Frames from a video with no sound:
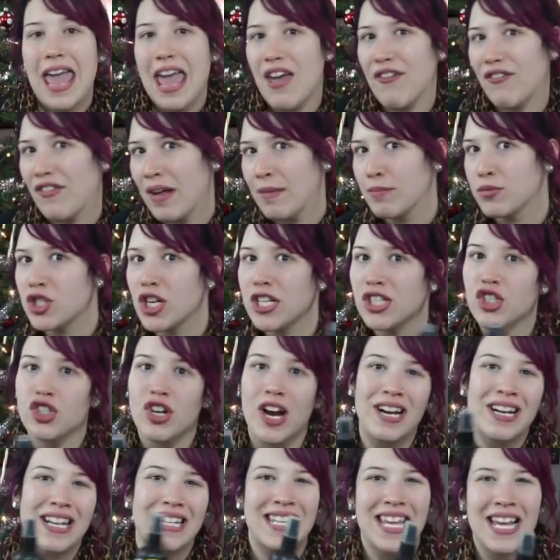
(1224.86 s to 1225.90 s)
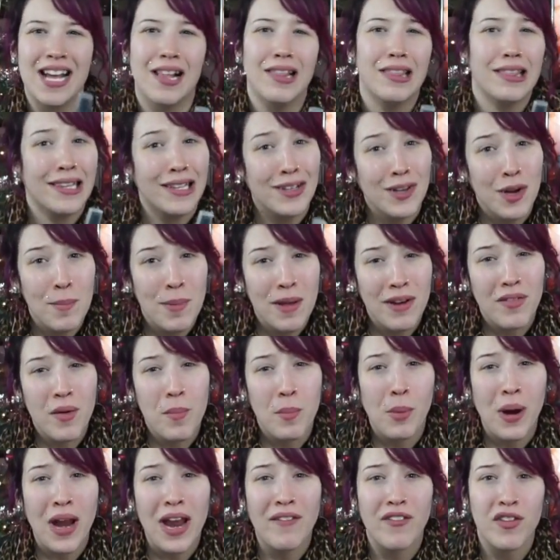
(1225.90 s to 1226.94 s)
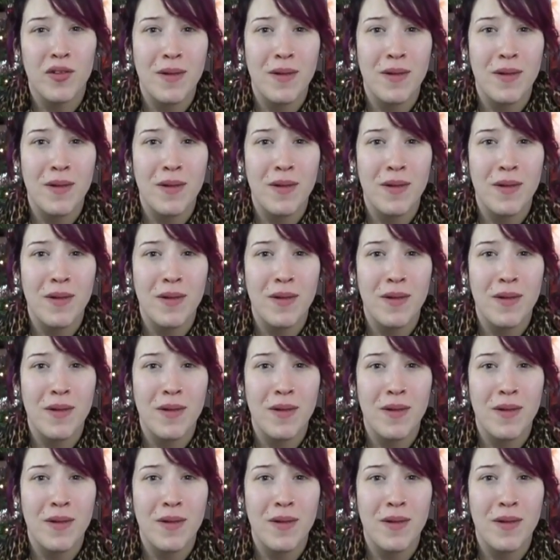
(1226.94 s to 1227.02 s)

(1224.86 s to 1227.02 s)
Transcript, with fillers: if I'm just trying to take a little bit of a break